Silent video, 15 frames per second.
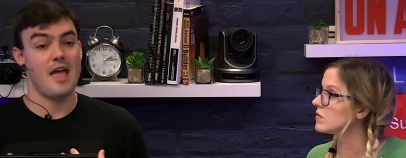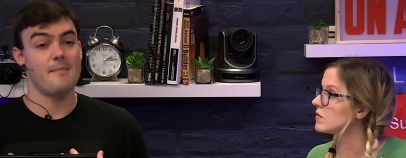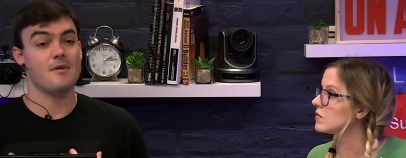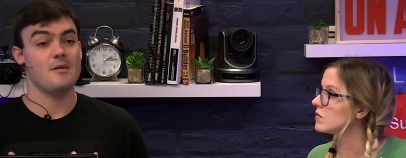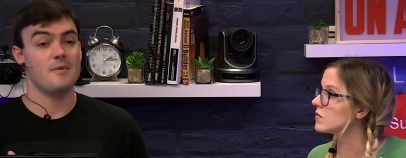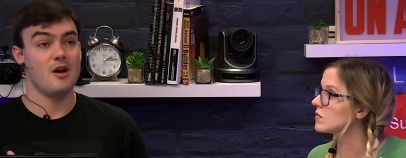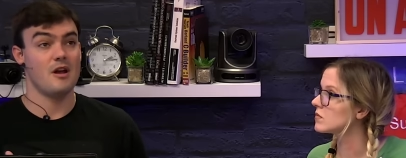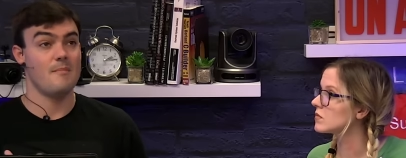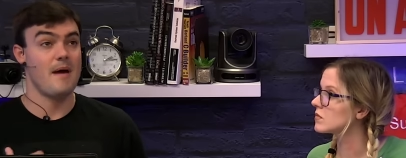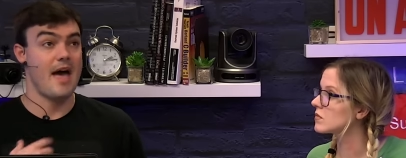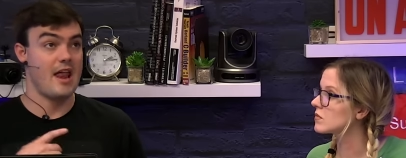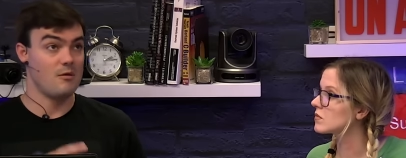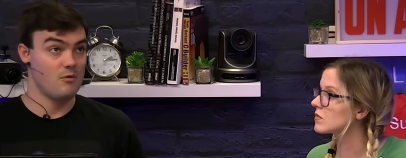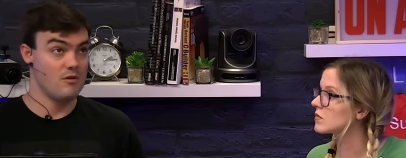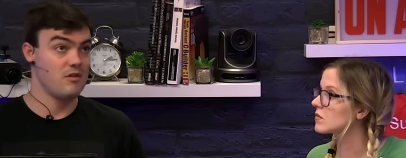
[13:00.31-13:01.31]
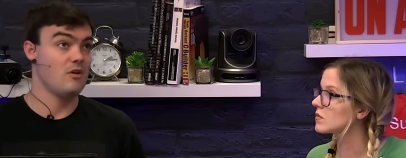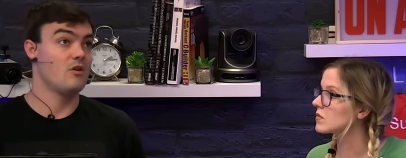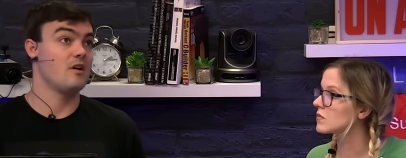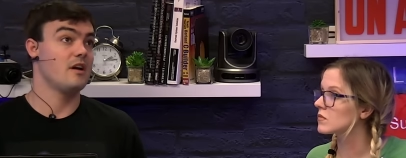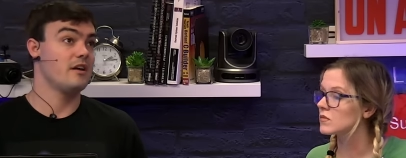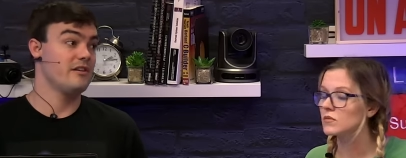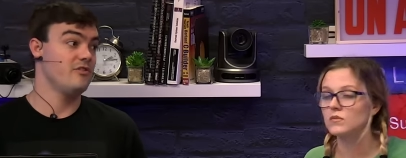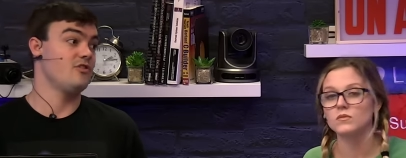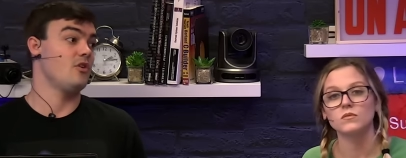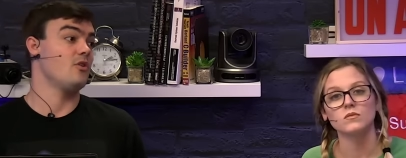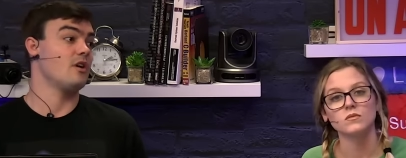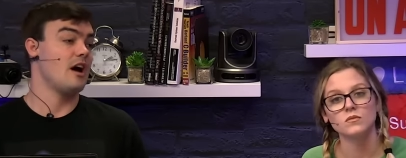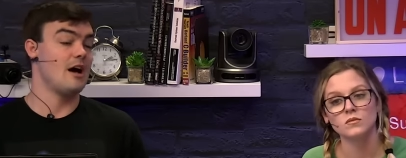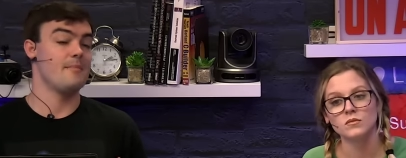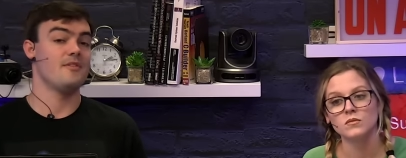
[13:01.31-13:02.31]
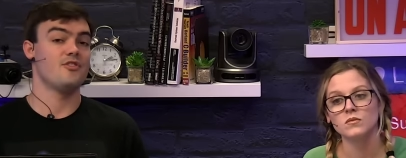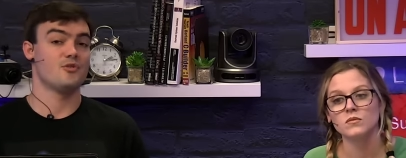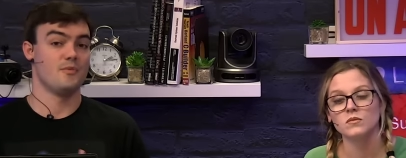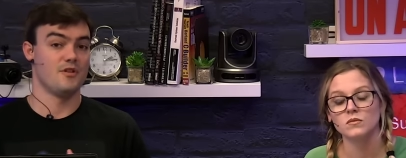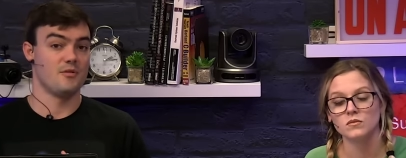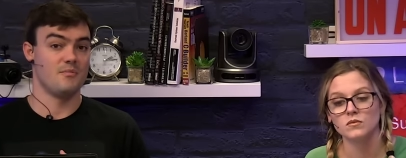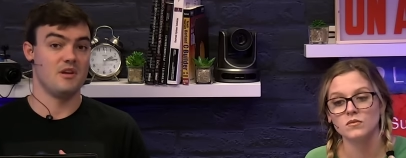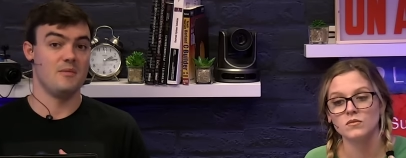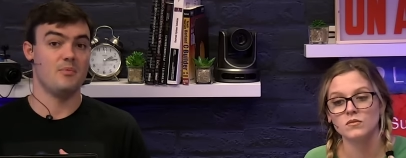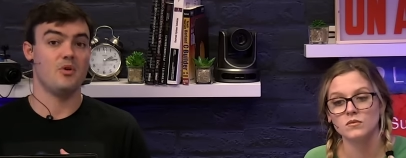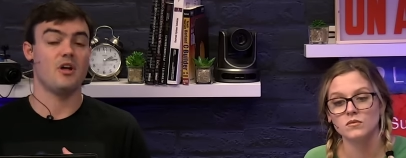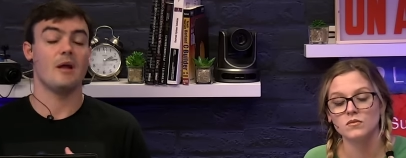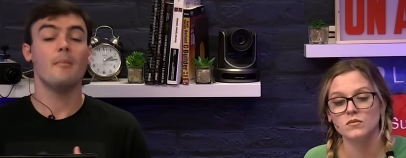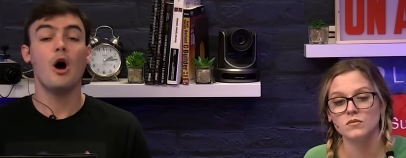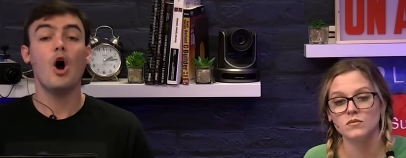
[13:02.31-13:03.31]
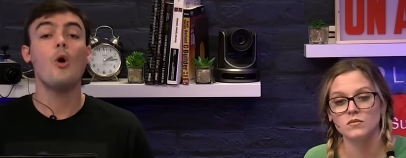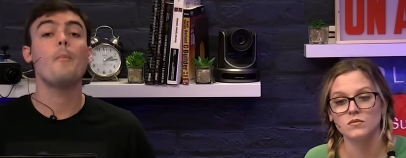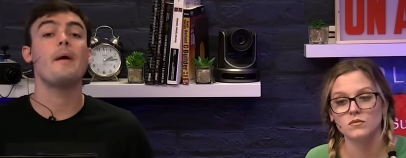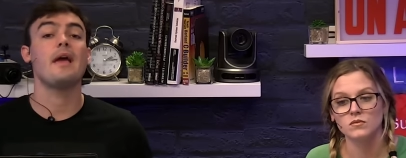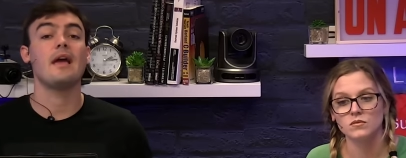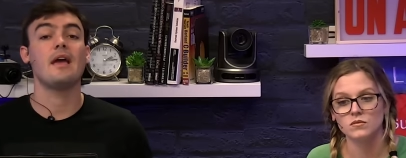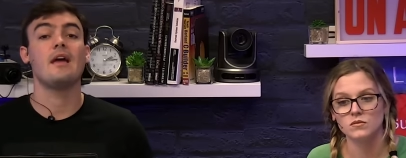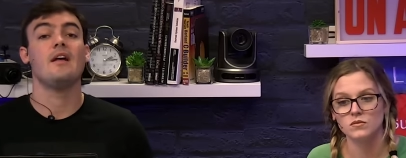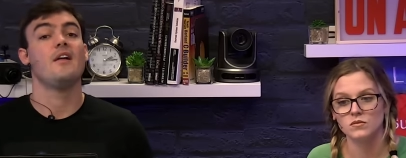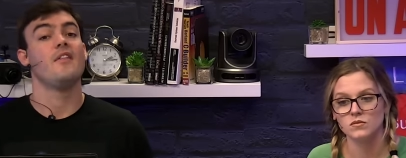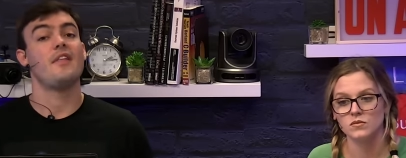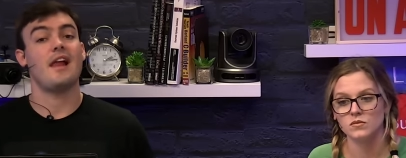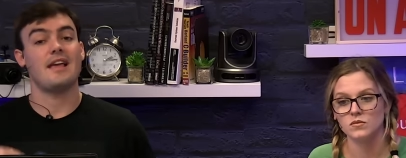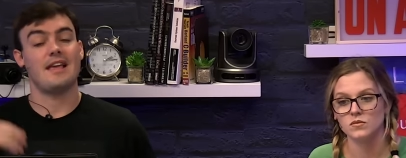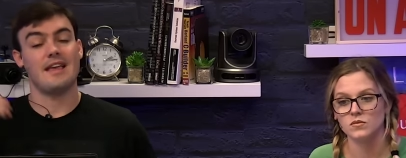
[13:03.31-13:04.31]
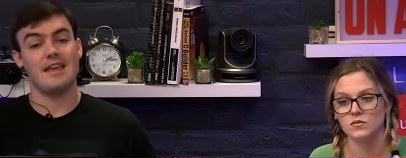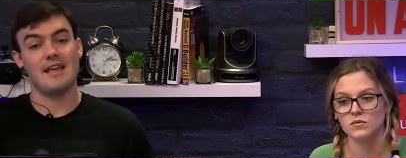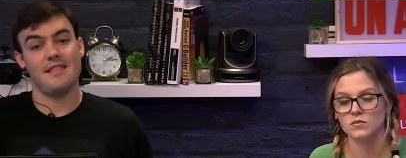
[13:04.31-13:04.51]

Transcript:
Speaker 1: am going to be on a panel with Loria and Joel Com and some other people, and I'm hoping that I can